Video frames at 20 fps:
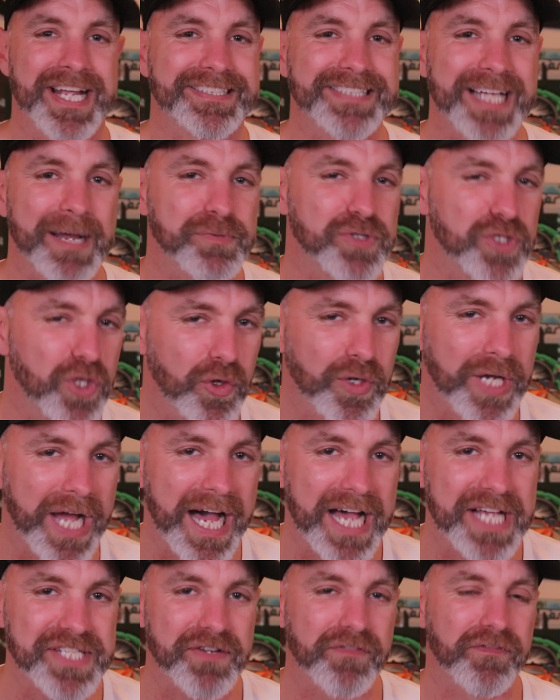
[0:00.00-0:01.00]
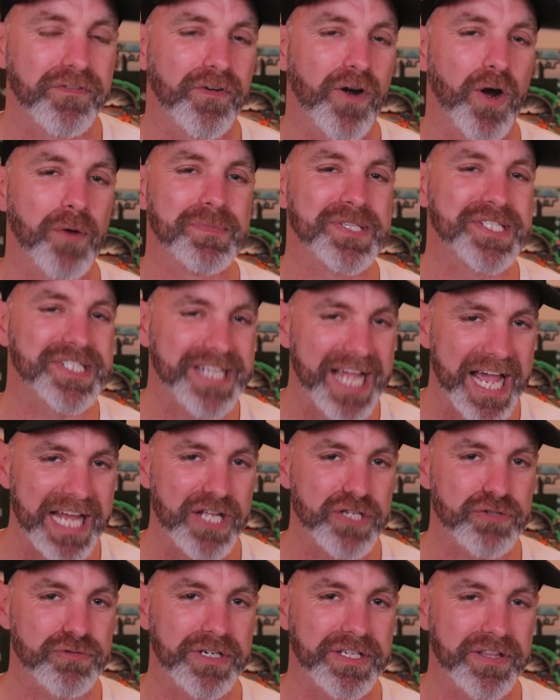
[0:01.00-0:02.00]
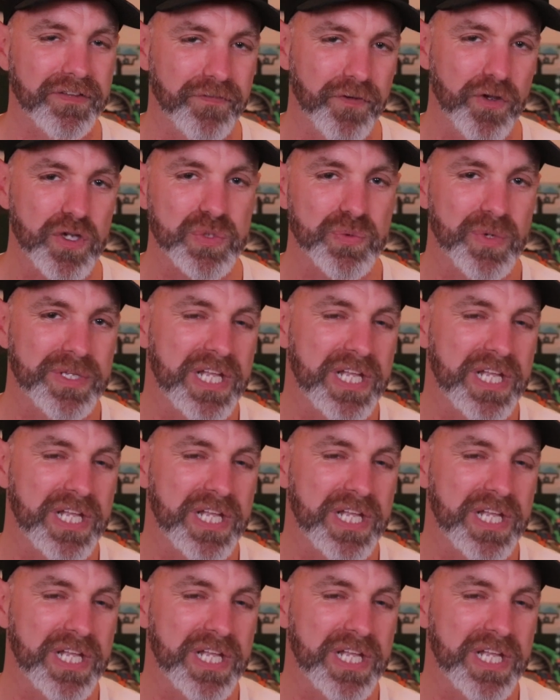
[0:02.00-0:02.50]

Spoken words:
next up, two cars from Scalextric. The first